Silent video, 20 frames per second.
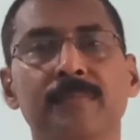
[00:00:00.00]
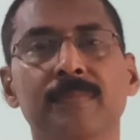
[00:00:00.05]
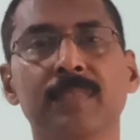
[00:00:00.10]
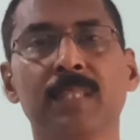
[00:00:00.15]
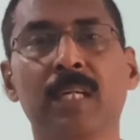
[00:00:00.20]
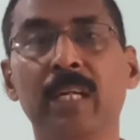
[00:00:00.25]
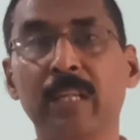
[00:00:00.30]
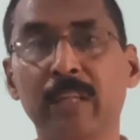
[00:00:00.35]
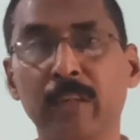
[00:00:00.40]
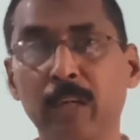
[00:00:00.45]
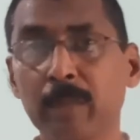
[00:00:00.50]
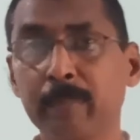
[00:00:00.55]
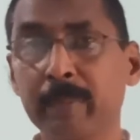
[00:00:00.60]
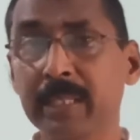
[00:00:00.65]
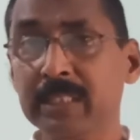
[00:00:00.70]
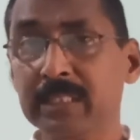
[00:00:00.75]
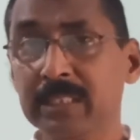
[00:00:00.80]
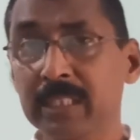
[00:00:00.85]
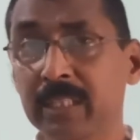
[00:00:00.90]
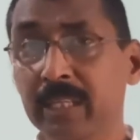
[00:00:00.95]
controlled
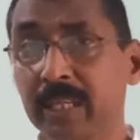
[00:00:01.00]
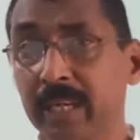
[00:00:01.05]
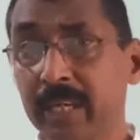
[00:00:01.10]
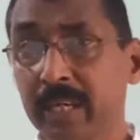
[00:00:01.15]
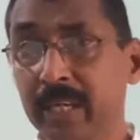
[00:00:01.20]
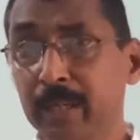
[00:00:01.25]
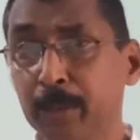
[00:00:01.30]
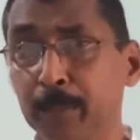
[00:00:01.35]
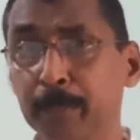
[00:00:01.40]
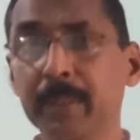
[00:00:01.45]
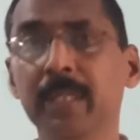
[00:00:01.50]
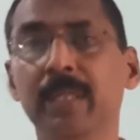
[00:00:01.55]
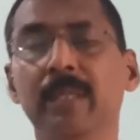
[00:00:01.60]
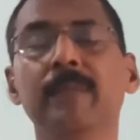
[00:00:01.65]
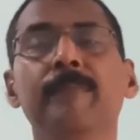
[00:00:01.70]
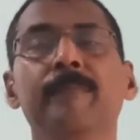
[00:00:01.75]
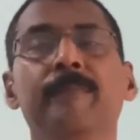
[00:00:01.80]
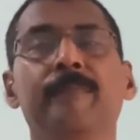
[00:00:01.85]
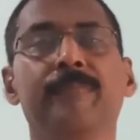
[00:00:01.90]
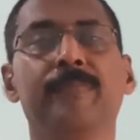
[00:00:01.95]
by gene A and
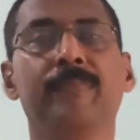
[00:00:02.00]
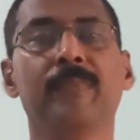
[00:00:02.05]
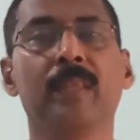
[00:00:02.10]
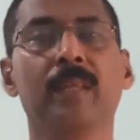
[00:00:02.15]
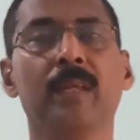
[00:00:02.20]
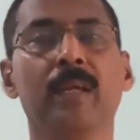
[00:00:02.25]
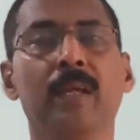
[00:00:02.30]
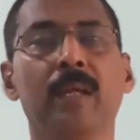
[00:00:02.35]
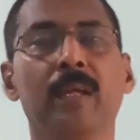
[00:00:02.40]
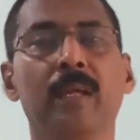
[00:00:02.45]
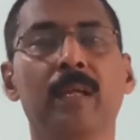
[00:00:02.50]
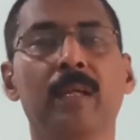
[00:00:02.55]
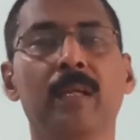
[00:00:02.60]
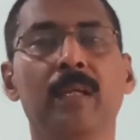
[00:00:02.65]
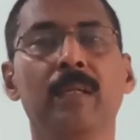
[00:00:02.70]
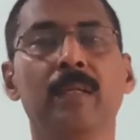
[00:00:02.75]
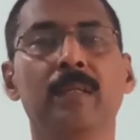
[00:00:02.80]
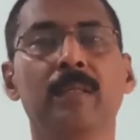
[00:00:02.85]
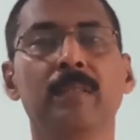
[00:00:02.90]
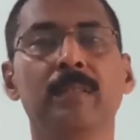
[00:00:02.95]
B
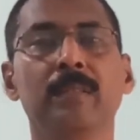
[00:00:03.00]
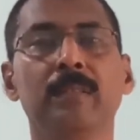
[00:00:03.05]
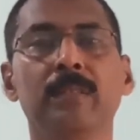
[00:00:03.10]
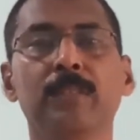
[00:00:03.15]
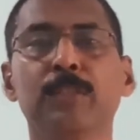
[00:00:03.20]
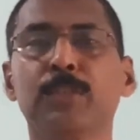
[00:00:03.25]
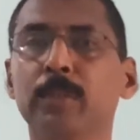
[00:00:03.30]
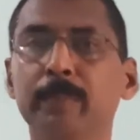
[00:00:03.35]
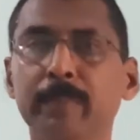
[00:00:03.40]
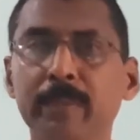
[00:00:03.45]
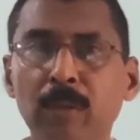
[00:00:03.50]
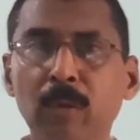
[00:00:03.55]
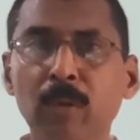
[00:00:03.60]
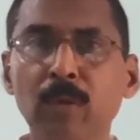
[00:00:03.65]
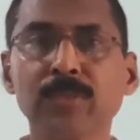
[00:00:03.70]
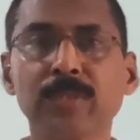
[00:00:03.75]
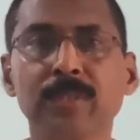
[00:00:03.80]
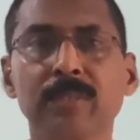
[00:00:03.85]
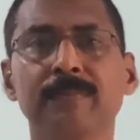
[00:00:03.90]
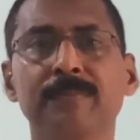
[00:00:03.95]
should be
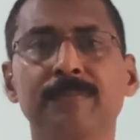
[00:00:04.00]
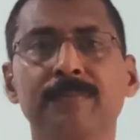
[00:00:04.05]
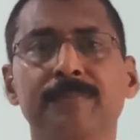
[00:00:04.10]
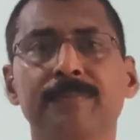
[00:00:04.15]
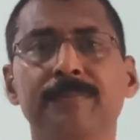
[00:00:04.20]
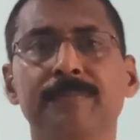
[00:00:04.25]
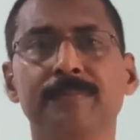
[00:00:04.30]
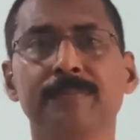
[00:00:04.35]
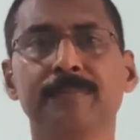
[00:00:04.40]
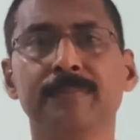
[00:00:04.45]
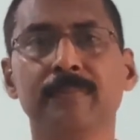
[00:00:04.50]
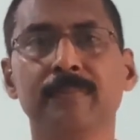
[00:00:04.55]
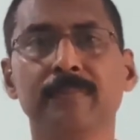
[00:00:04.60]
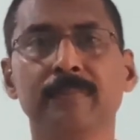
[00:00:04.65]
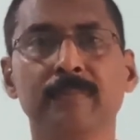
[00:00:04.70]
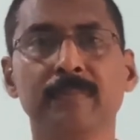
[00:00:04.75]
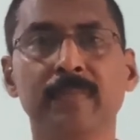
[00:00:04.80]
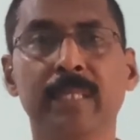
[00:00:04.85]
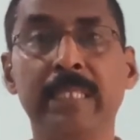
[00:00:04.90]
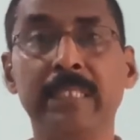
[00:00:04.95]
crossed,
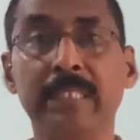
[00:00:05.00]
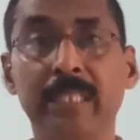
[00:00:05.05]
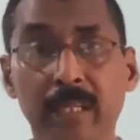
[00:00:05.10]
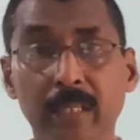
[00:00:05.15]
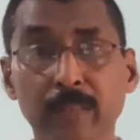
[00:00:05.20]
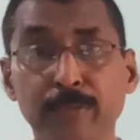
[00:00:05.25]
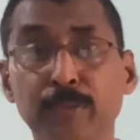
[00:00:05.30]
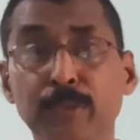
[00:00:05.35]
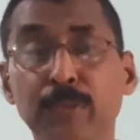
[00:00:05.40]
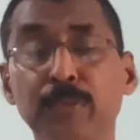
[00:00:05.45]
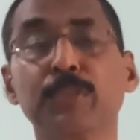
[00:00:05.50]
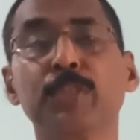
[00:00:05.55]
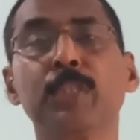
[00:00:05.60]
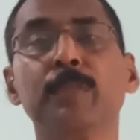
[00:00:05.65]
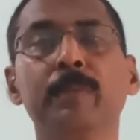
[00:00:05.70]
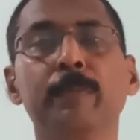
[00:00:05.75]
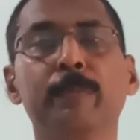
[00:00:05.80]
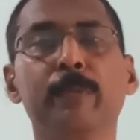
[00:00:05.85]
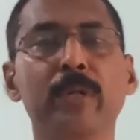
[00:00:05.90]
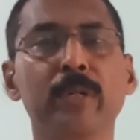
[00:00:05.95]
and their F2
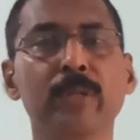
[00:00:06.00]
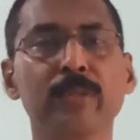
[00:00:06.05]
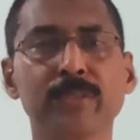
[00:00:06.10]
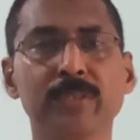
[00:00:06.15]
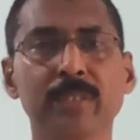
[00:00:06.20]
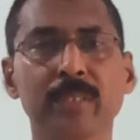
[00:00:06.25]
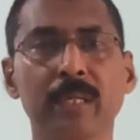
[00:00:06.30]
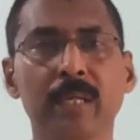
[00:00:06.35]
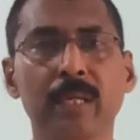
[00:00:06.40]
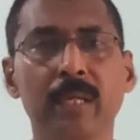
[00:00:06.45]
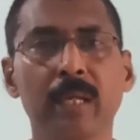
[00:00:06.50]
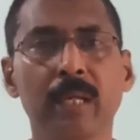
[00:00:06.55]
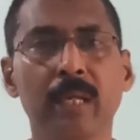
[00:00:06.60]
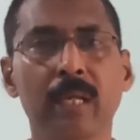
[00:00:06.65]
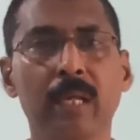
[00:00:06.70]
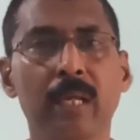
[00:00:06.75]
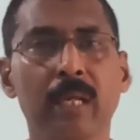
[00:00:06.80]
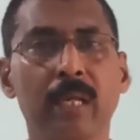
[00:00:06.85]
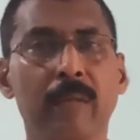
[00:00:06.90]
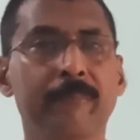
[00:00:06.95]
should be produced.
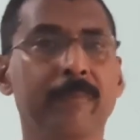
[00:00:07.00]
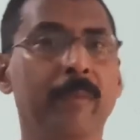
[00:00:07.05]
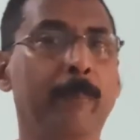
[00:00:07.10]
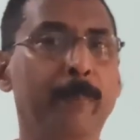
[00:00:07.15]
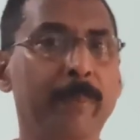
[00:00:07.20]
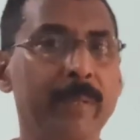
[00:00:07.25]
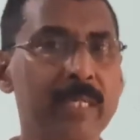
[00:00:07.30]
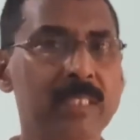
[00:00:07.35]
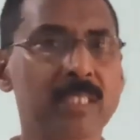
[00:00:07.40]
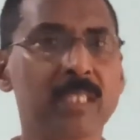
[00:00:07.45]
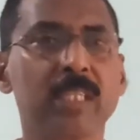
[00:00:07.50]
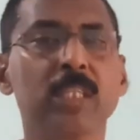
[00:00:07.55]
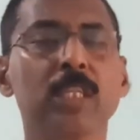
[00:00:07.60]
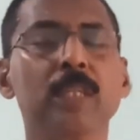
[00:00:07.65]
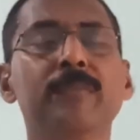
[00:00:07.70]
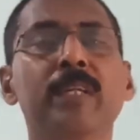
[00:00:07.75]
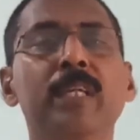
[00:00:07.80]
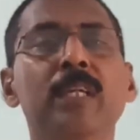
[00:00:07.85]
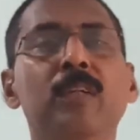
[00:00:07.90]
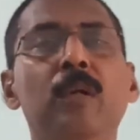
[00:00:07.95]
The percentage
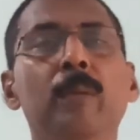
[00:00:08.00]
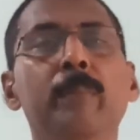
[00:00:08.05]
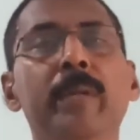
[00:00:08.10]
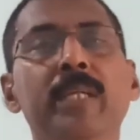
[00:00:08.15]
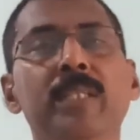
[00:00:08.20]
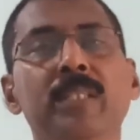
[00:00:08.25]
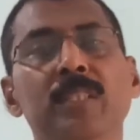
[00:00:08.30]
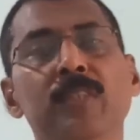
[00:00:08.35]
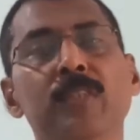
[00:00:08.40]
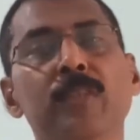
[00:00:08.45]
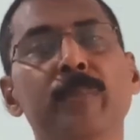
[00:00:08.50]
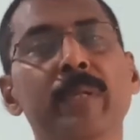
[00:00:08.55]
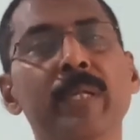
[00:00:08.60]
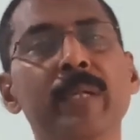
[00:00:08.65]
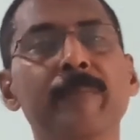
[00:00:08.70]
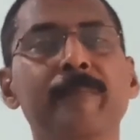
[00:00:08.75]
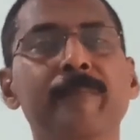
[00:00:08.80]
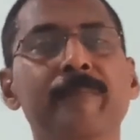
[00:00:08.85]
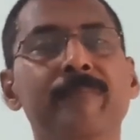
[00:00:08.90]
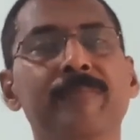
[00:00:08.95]
of recombination should
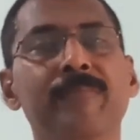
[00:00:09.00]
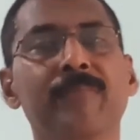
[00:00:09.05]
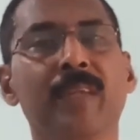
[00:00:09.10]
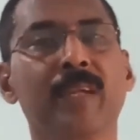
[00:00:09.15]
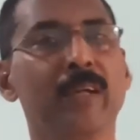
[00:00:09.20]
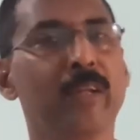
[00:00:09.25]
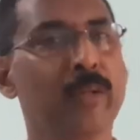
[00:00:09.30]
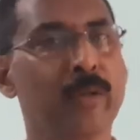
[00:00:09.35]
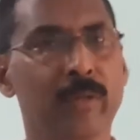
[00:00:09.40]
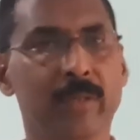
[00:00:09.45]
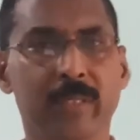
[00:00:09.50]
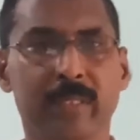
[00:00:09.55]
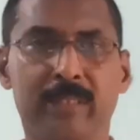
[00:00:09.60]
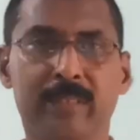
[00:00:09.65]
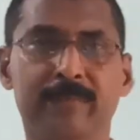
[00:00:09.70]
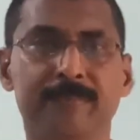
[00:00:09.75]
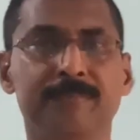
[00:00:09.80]
be noted.